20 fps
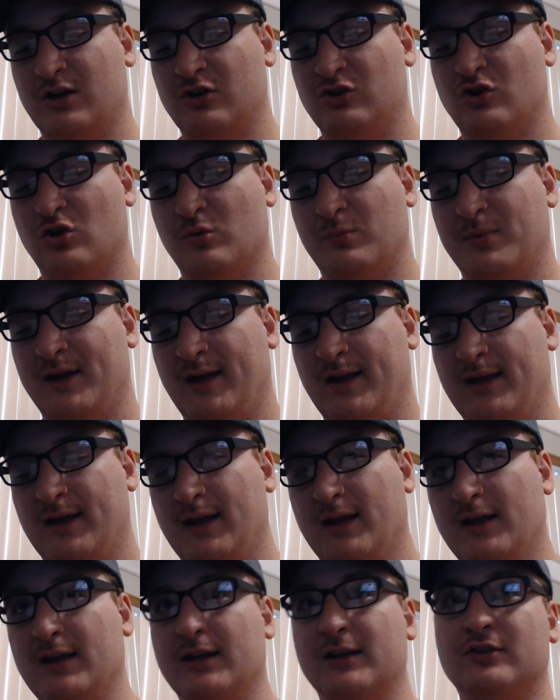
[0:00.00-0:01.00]
Kenobi
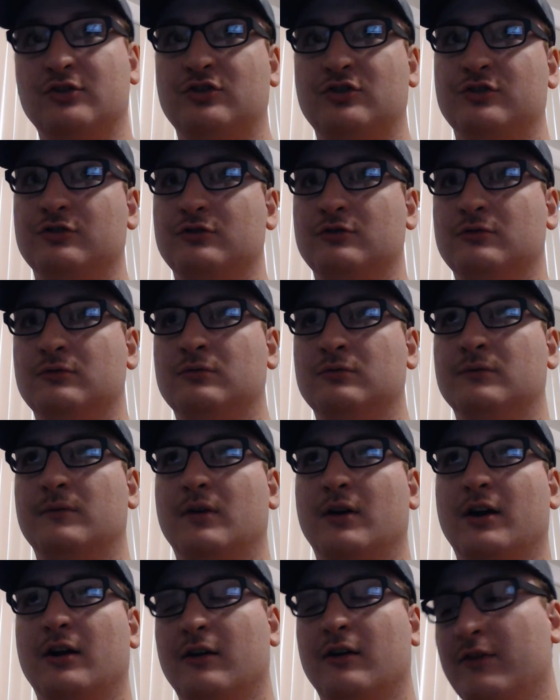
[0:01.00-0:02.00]
into
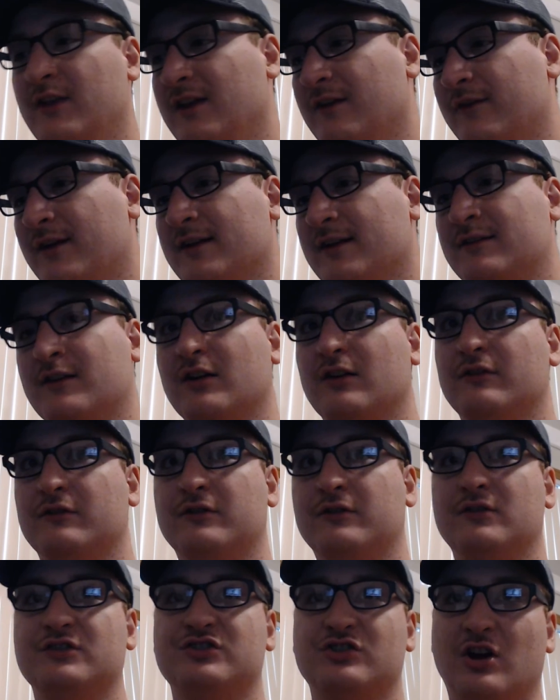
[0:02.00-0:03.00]
the events of
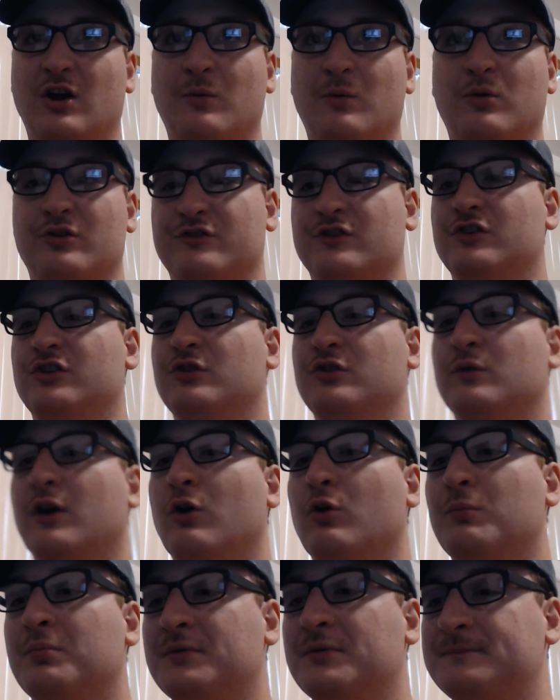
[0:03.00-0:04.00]
Star Wars A New
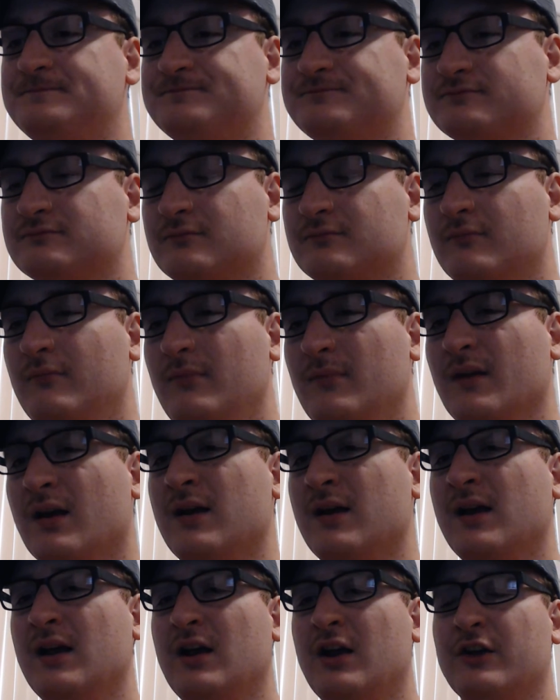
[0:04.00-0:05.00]
Hope.
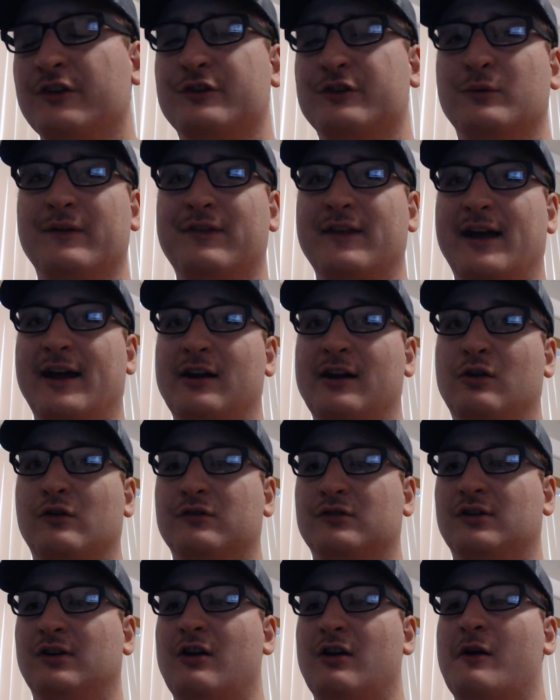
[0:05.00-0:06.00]
So with that,
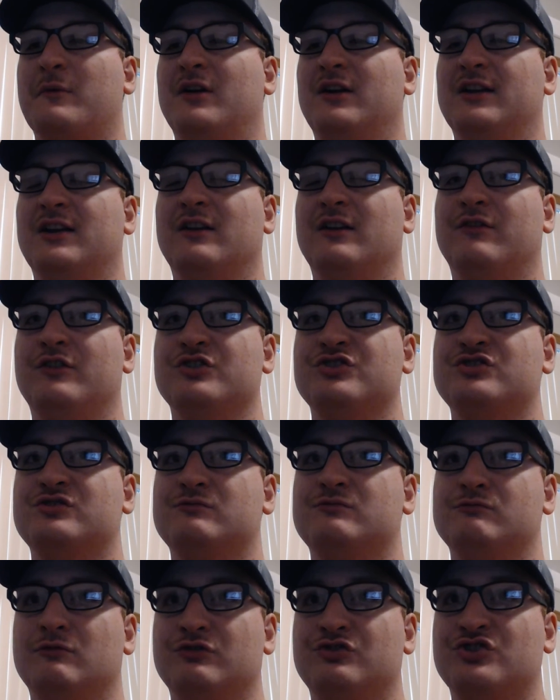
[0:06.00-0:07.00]
overall, I'm going to give this
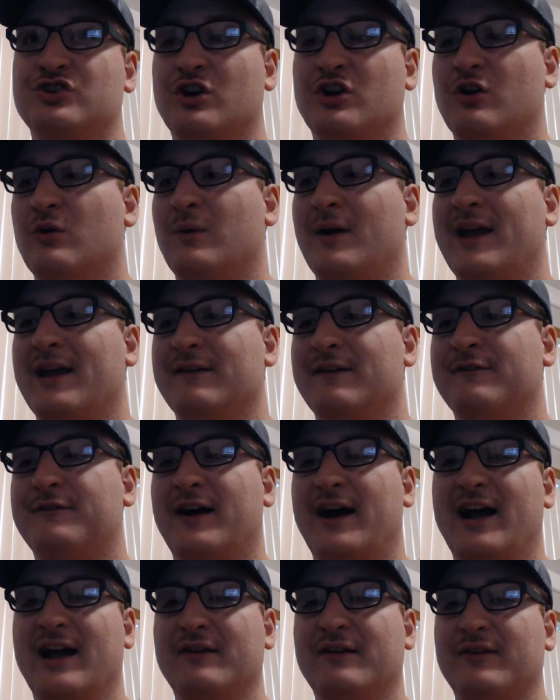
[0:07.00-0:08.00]
show a
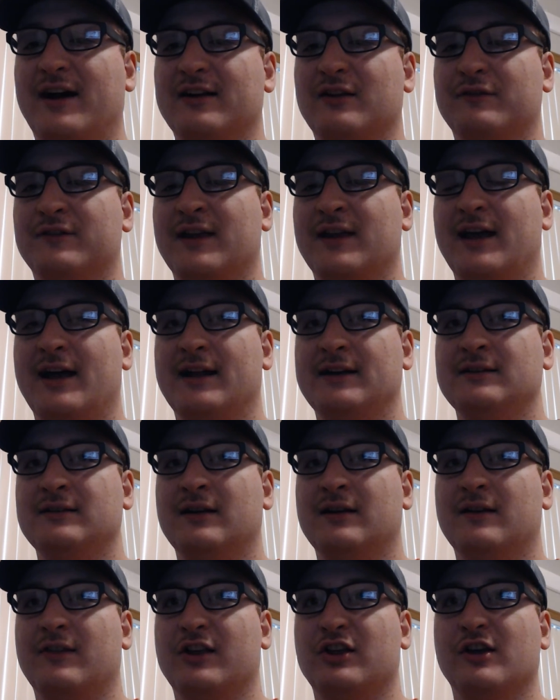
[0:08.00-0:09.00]
5 out of 10.
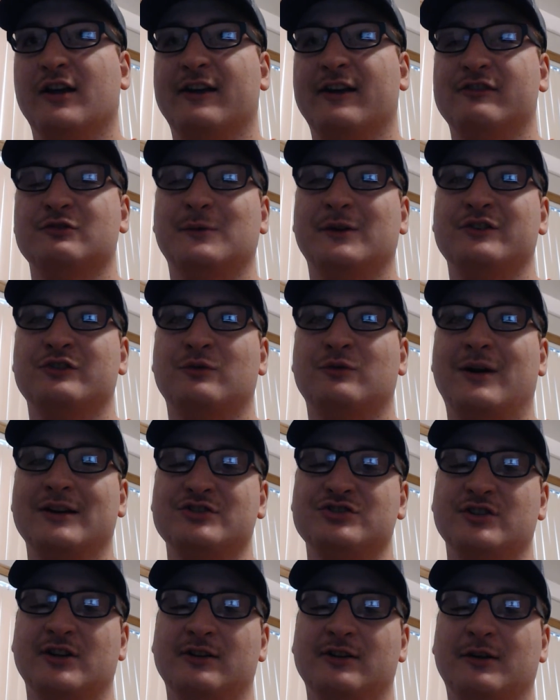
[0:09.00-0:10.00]
Thank you guys so much for
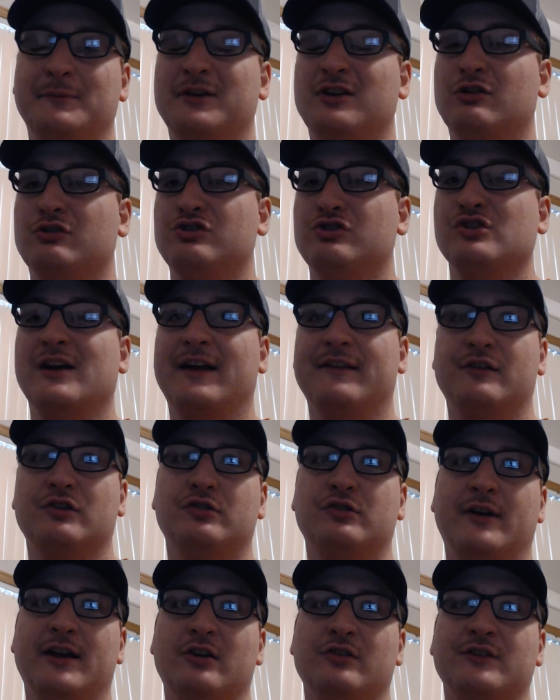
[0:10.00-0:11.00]
watching. Let me know, do you guys
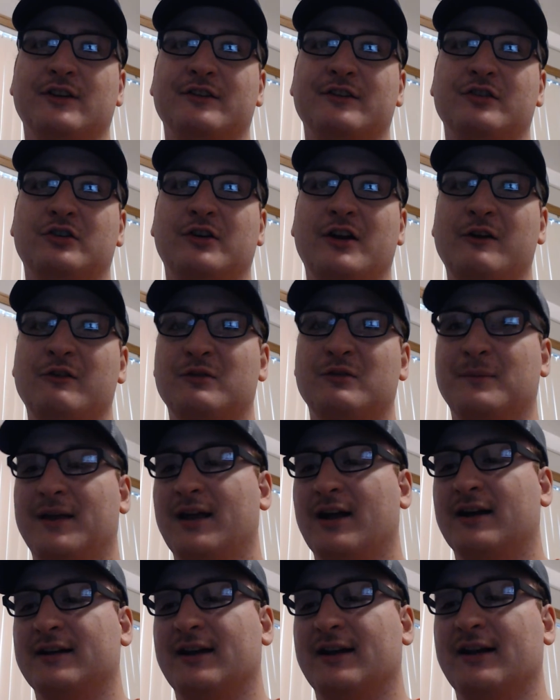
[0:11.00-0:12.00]
agree or disagree with me
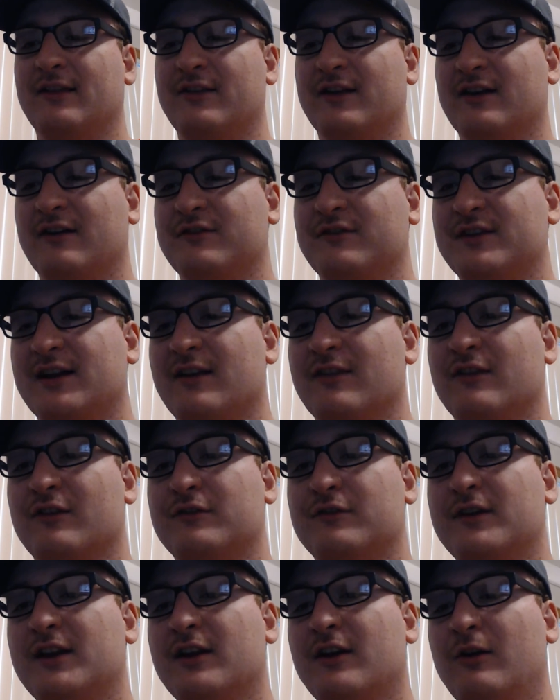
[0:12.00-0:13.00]
on anything I've said in this
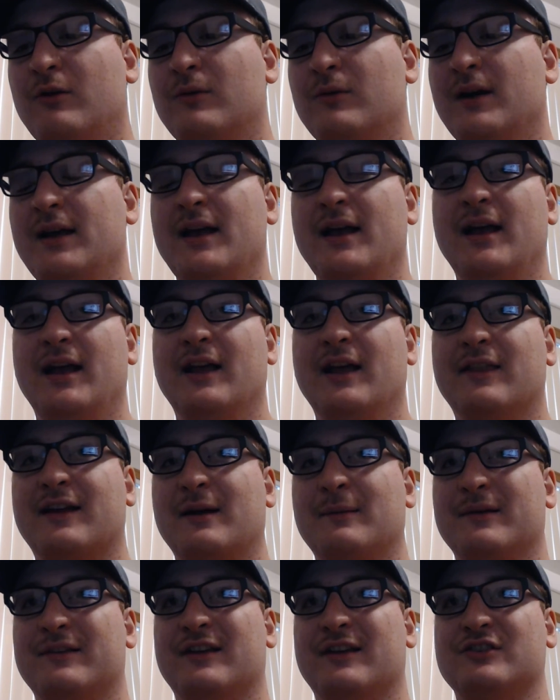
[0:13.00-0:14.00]
video in the
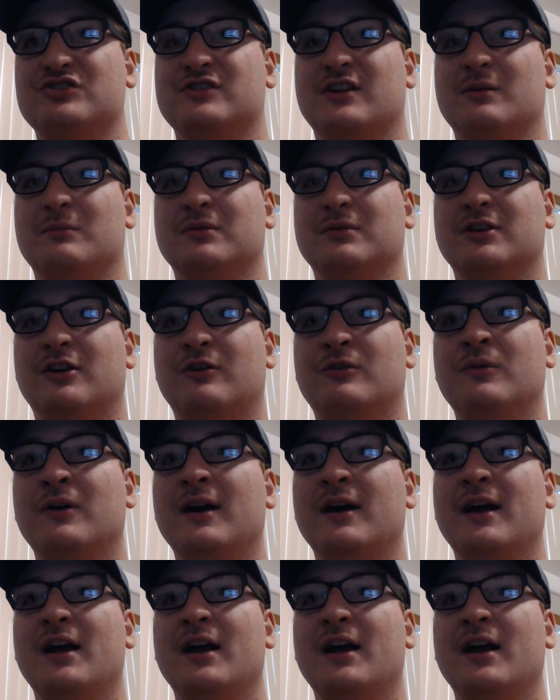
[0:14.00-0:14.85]
comment section down below.